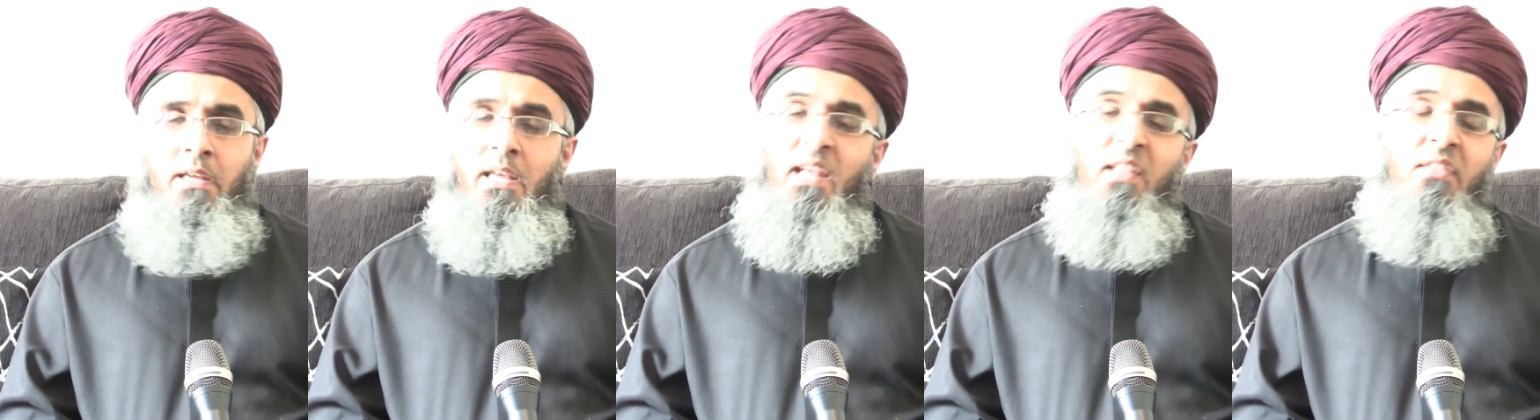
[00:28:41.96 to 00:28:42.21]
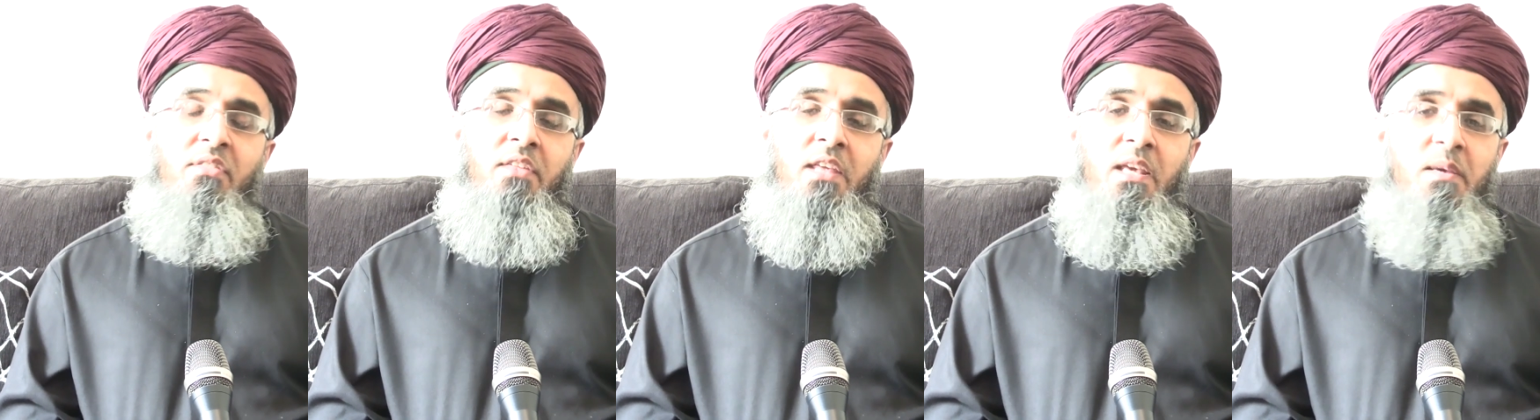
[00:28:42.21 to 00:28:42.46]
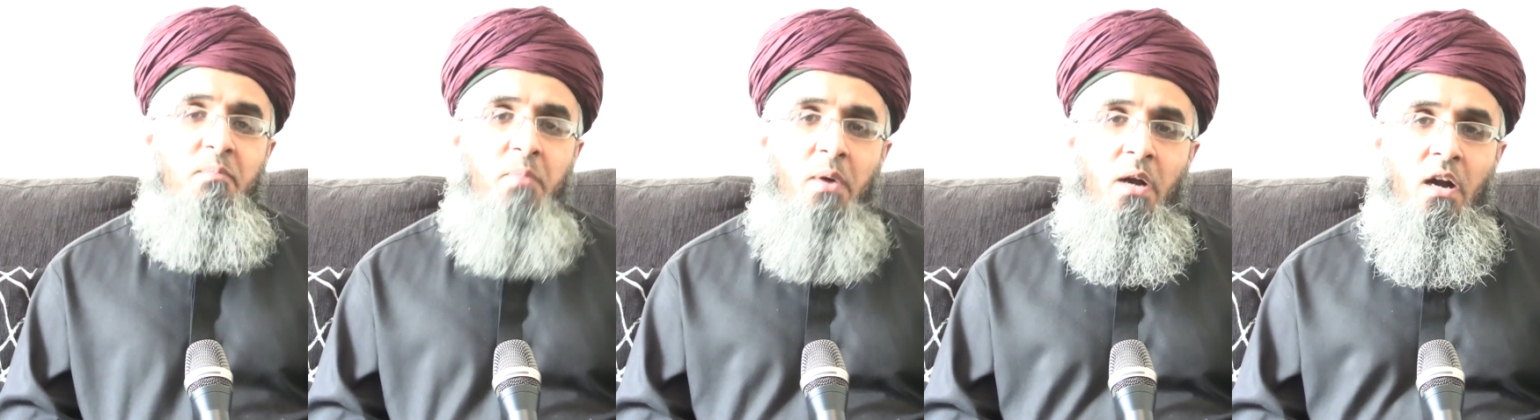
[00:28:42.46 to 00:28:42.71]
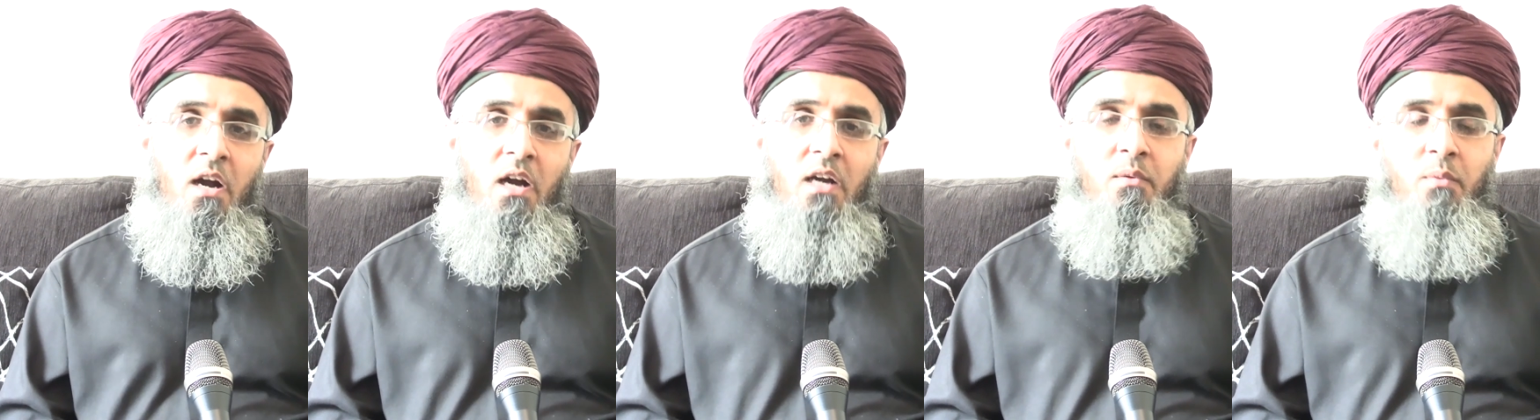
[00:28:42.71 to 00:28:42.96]
a theme
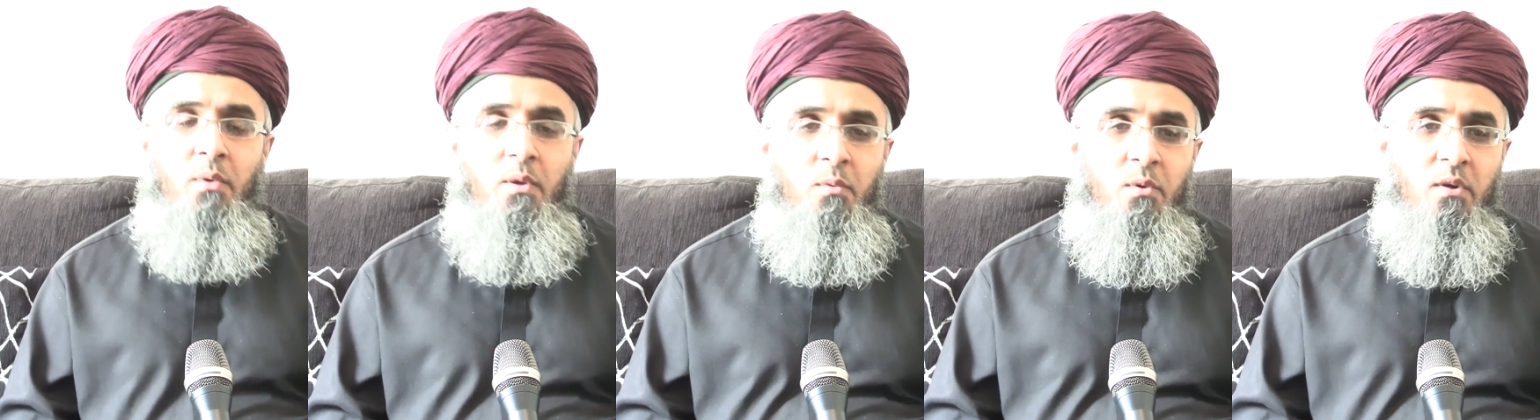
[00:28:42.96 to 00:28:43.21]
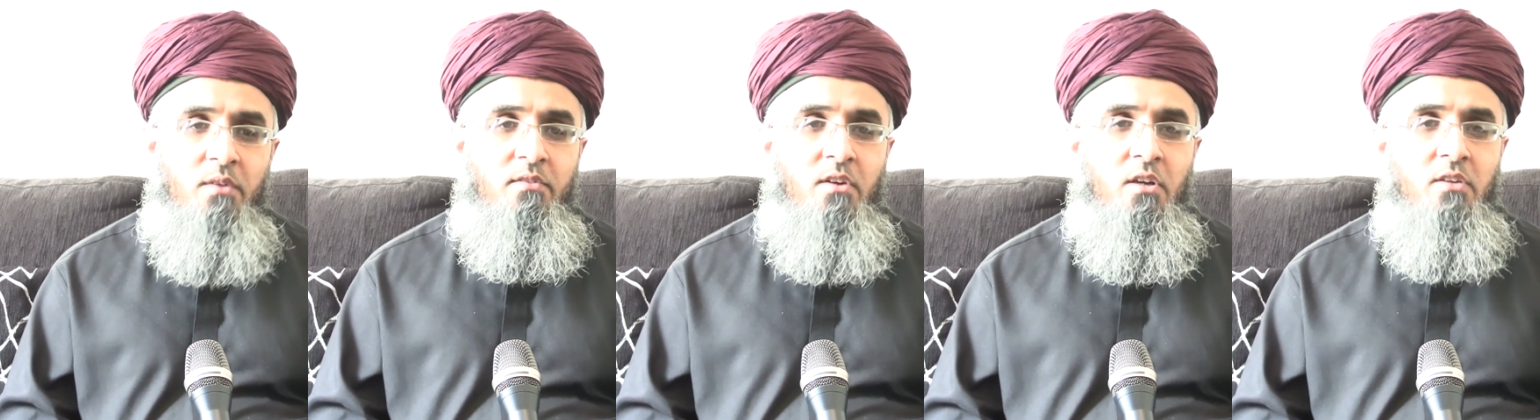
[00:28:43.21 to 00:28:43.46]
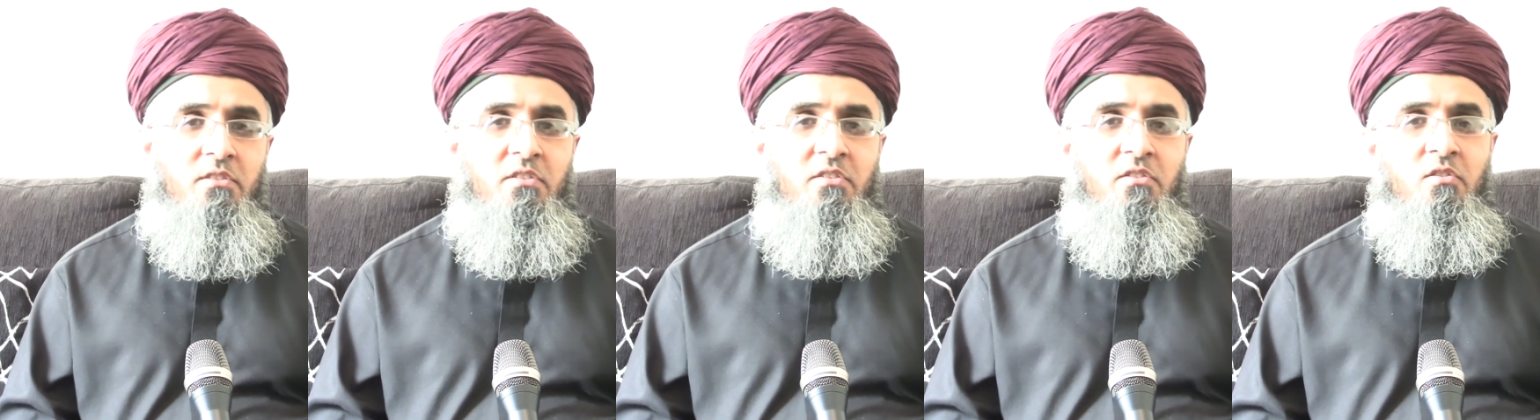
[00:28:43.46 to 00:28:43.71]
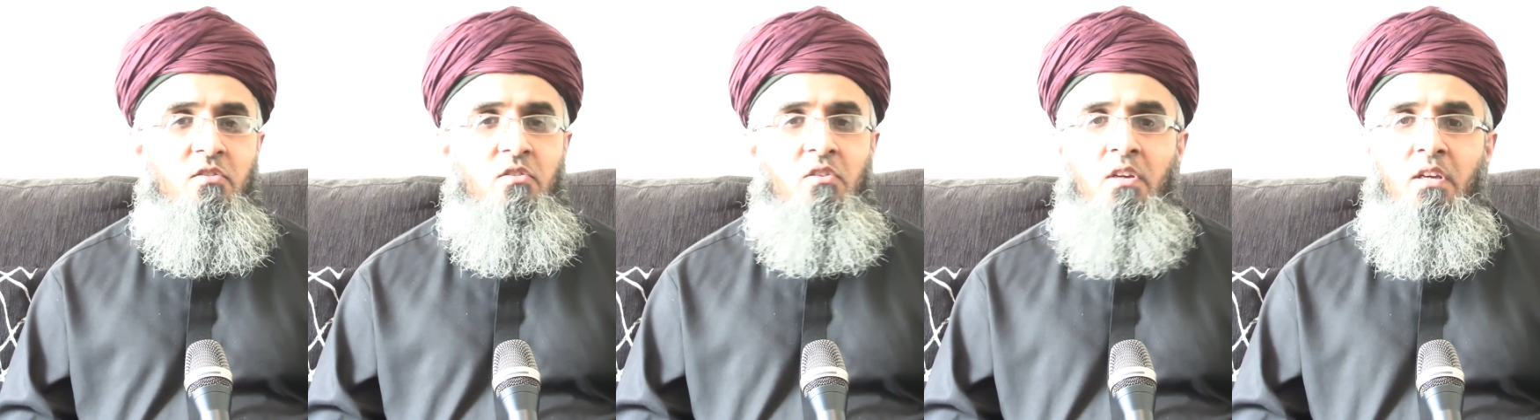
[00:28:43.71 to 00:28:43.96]
park. We would have gone
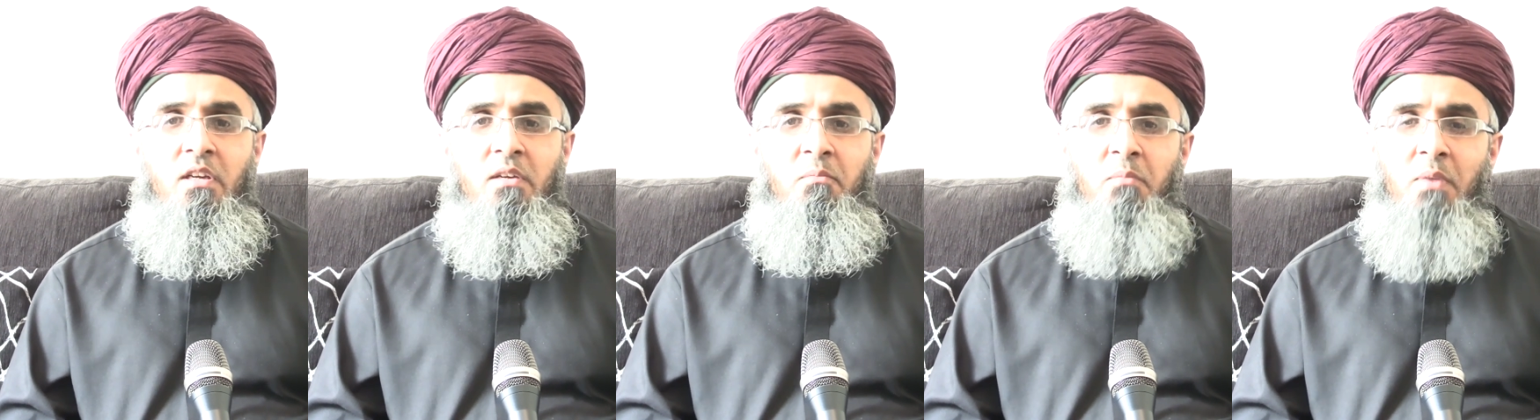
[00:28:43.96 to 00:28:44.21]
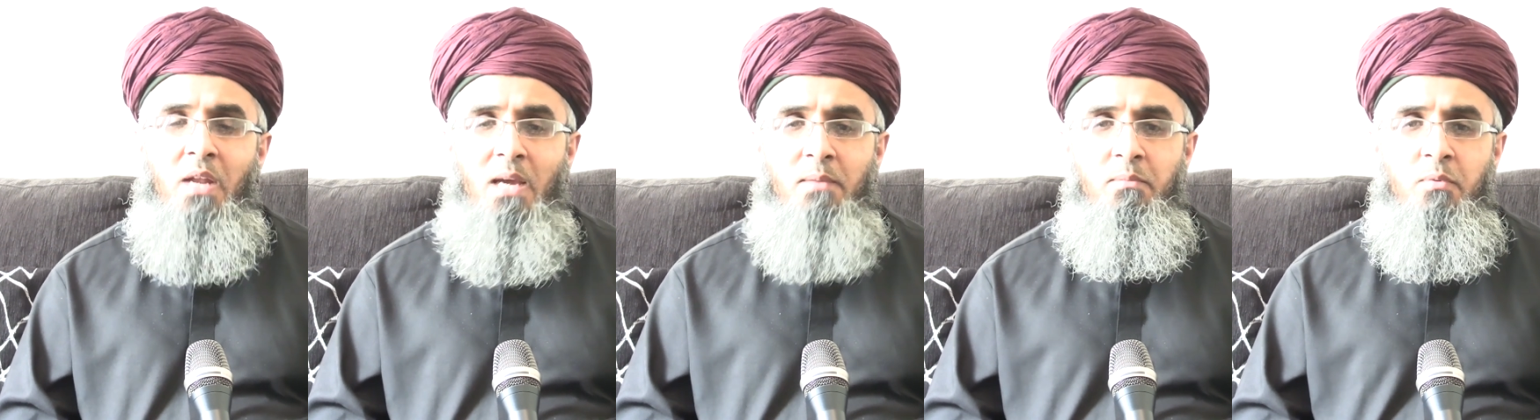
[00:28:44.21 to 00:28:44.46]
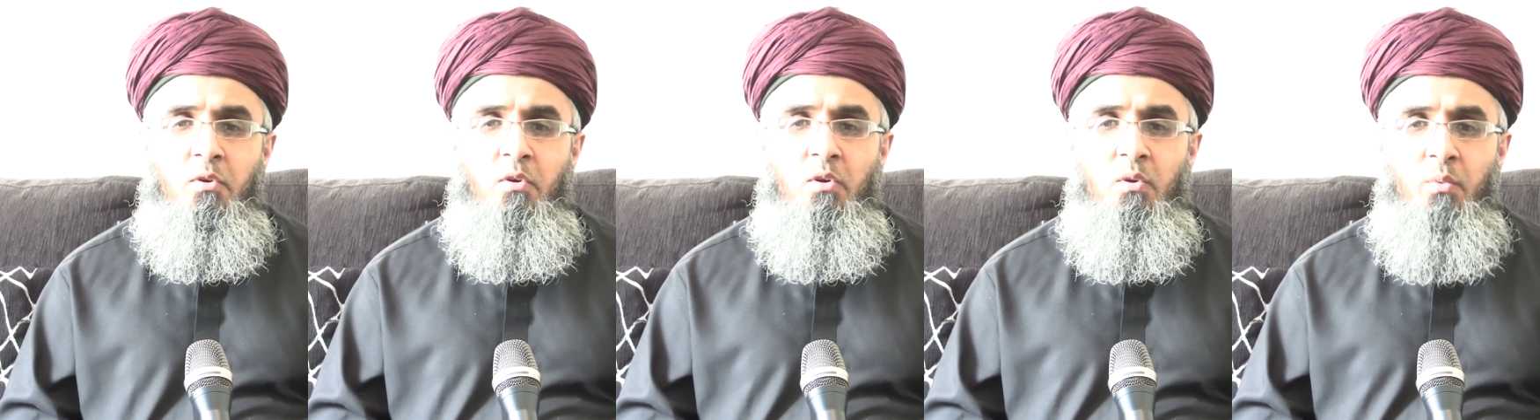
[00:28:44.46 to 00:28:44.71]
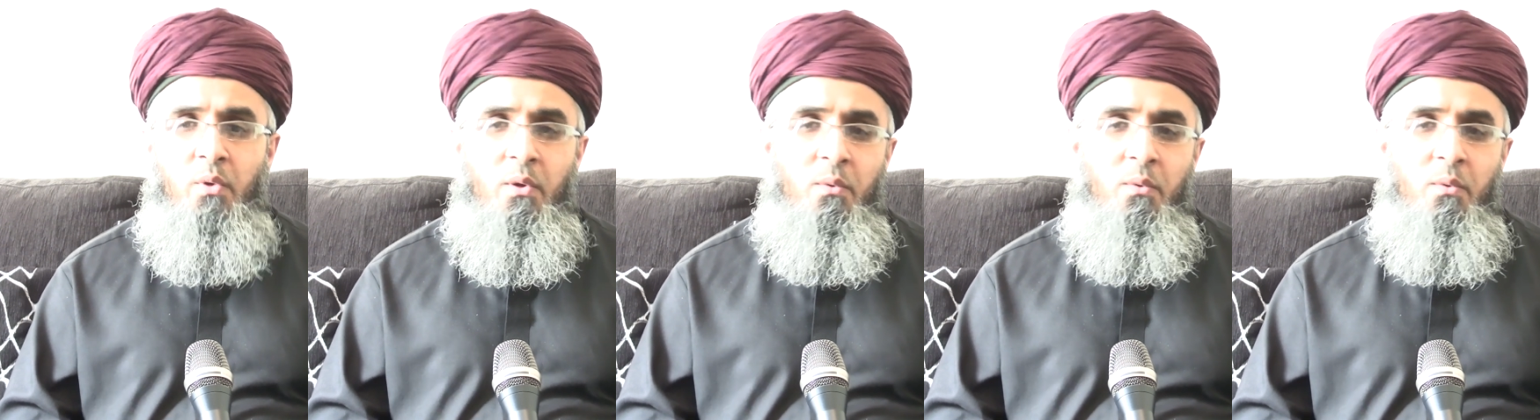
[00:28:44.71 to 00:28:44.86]
to Blackpool.